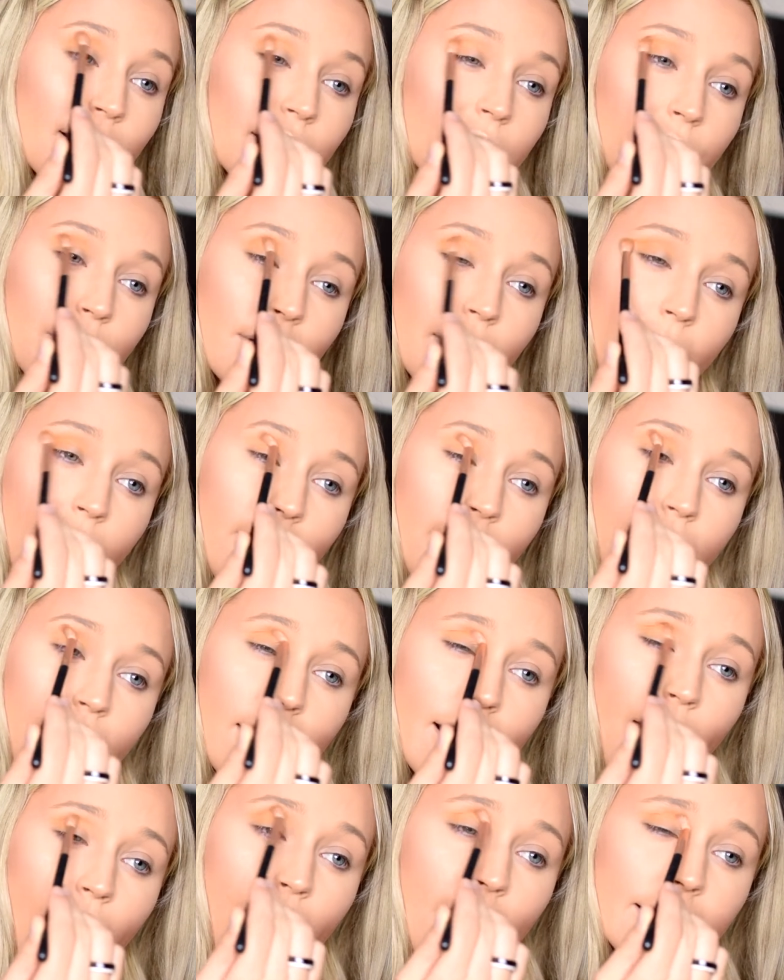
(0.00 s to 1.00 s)
It's a really
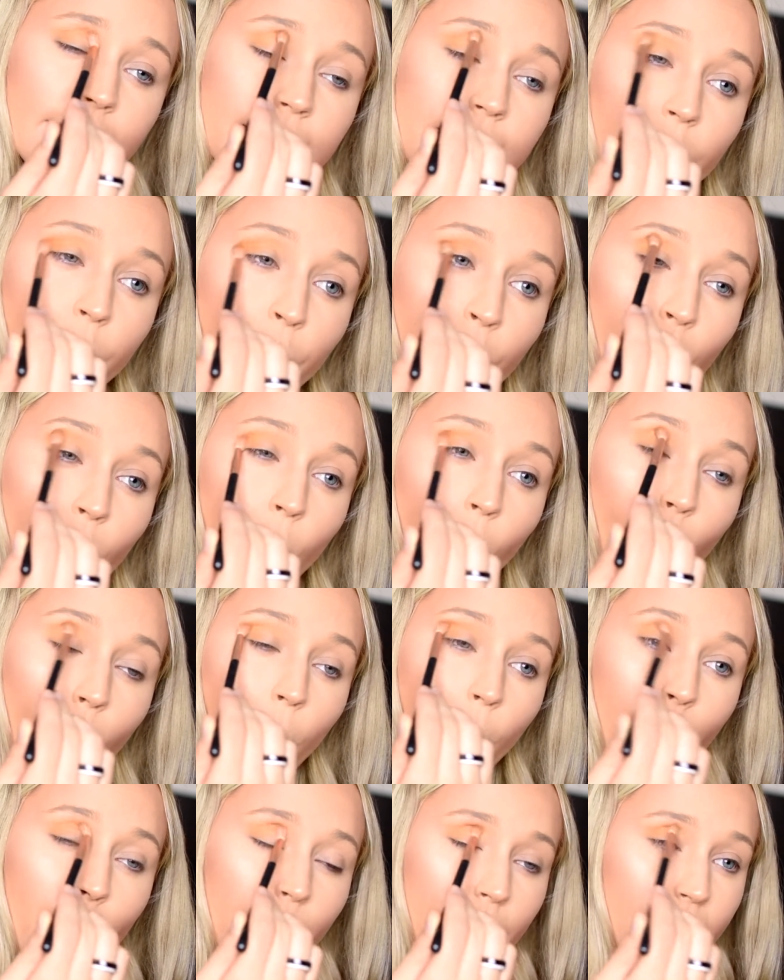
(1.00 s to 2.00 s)
nice,
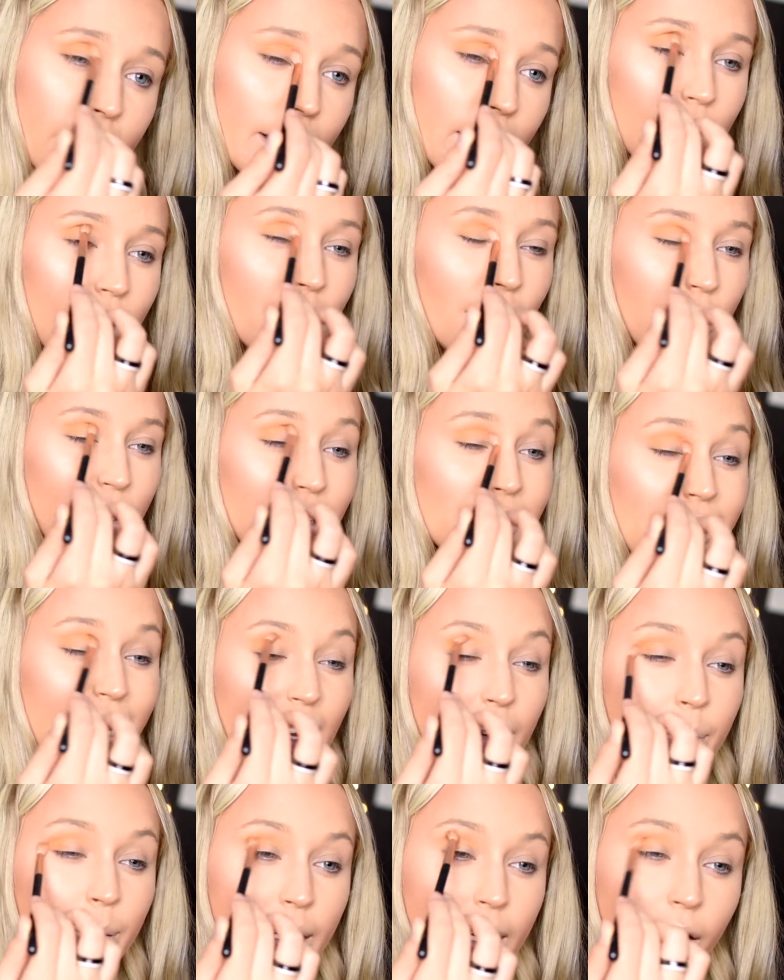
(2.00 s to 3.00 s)
warm, not
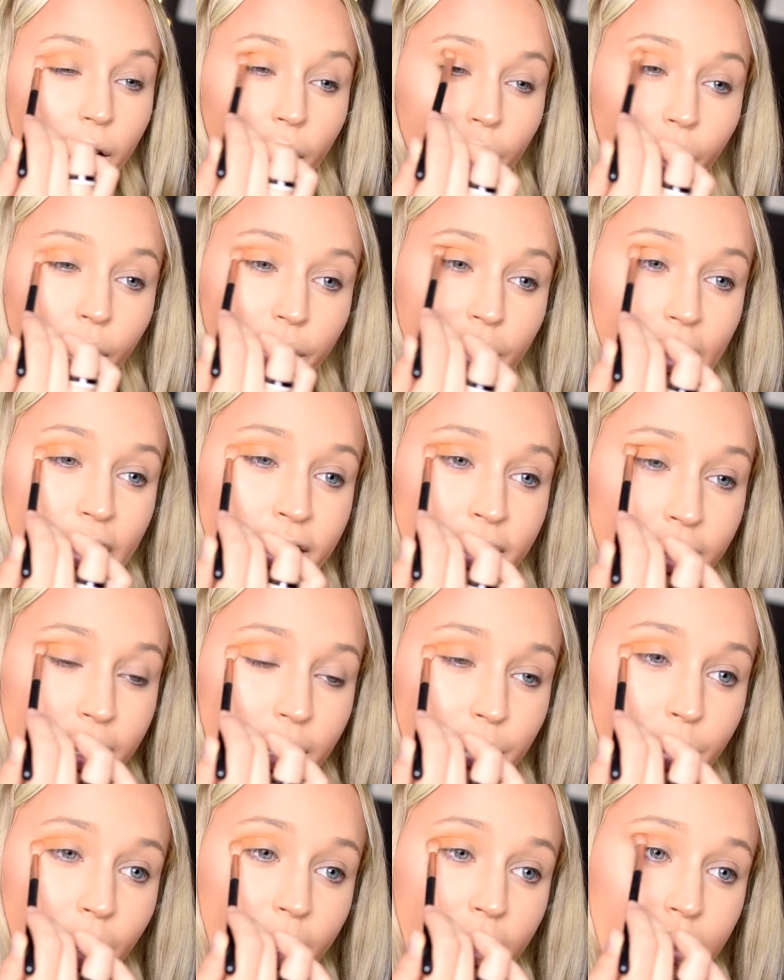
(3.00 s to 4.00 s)
deep yellow
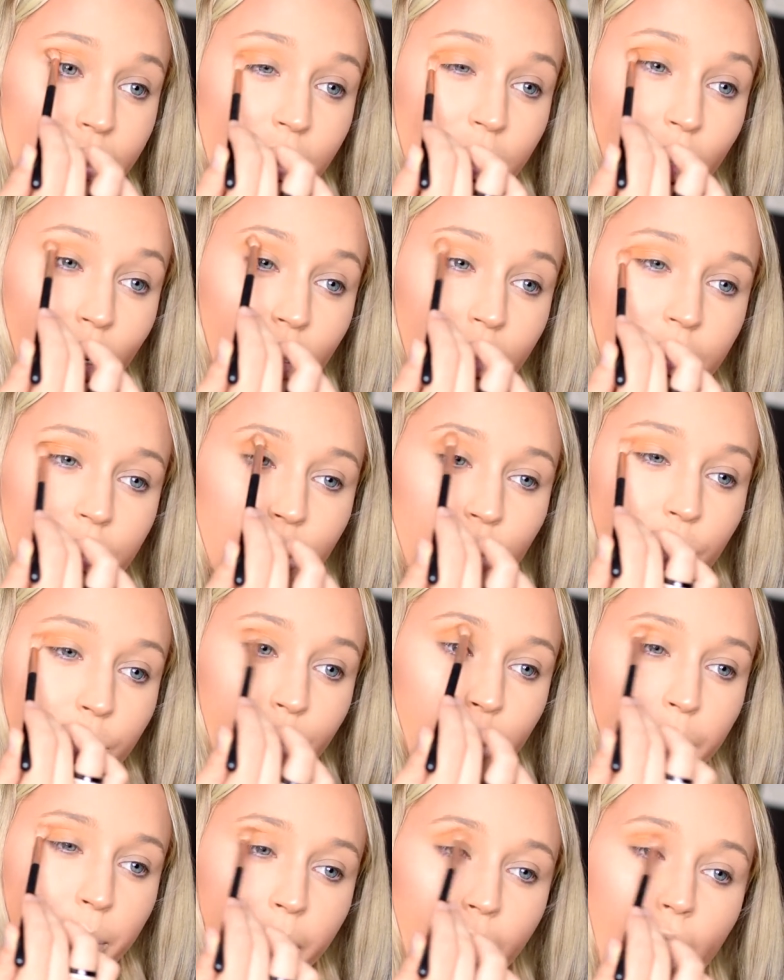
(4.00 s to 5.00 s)
obviously, but it's not
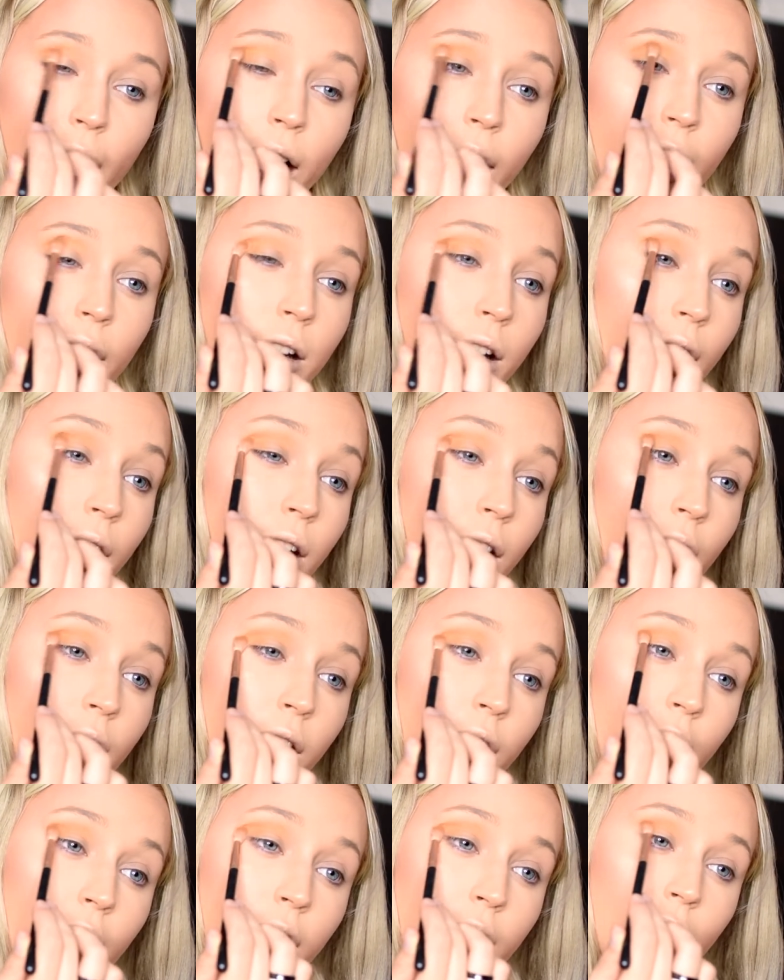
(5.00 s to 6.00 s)
super bright.
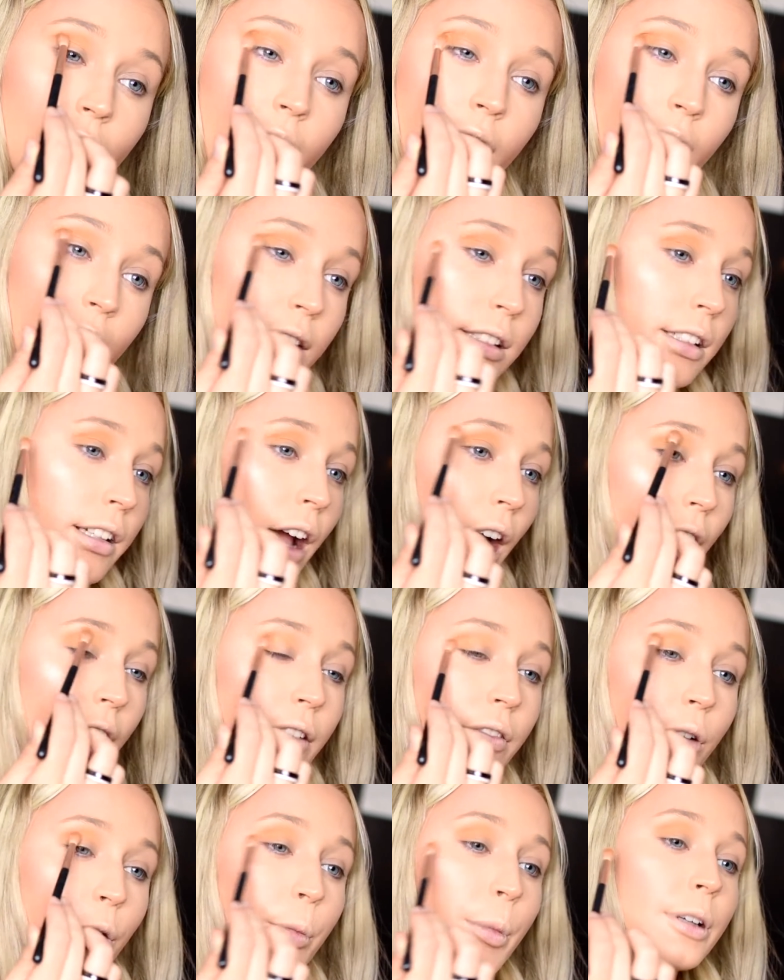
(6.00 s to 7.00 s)
It's kind
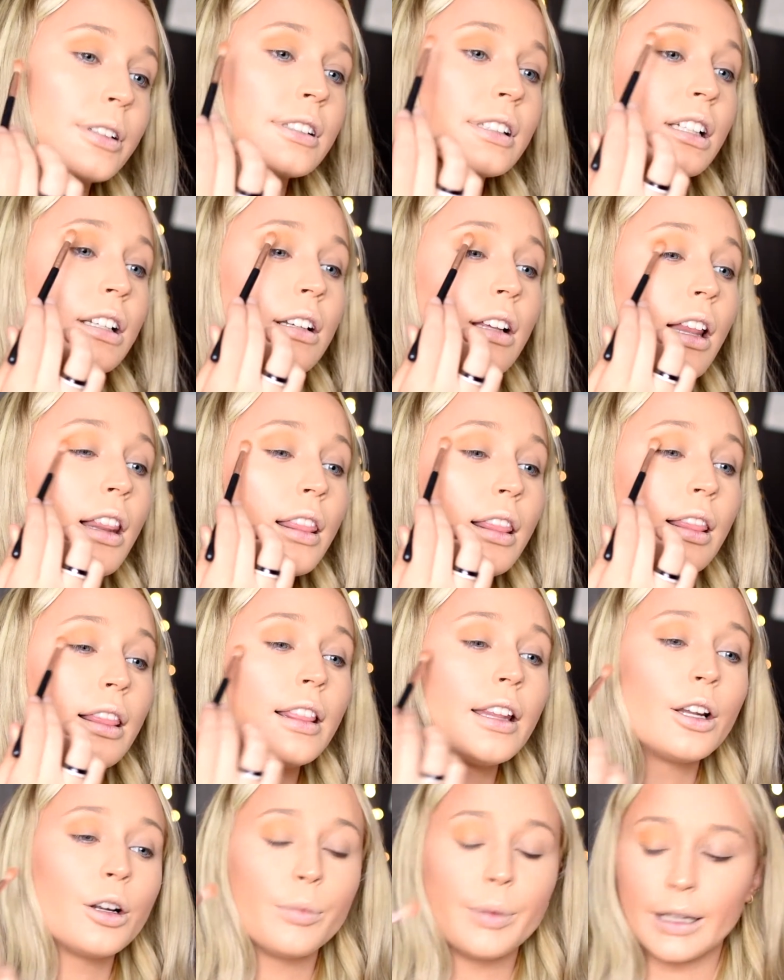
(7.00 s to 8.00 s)
of almost a
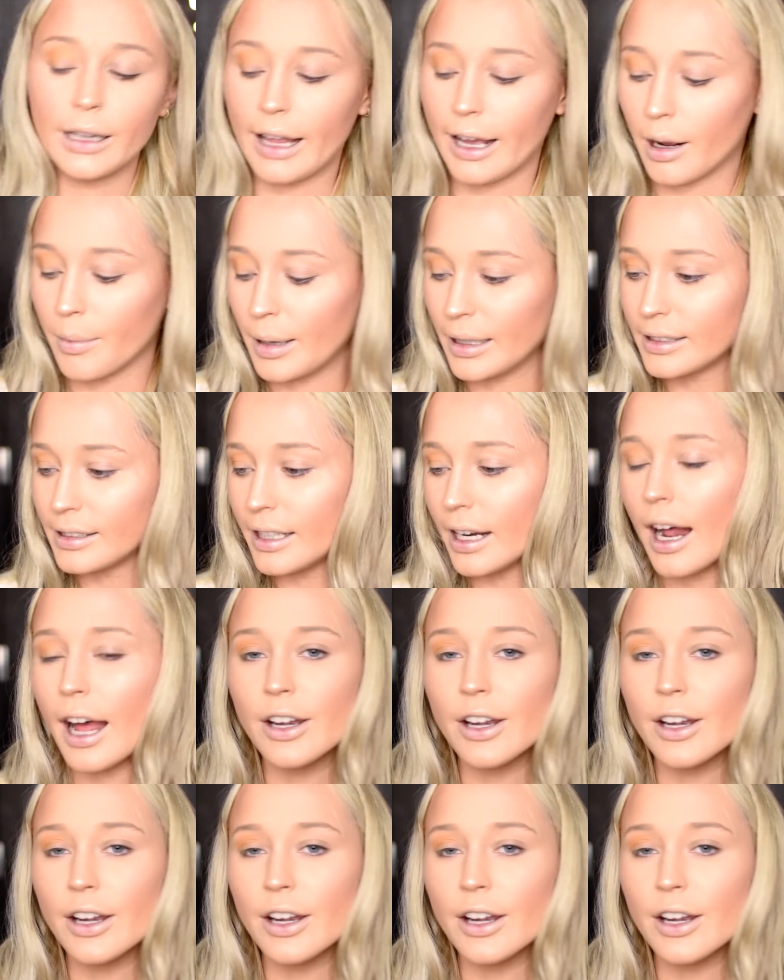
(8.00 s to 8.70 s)
little bit like a mustard.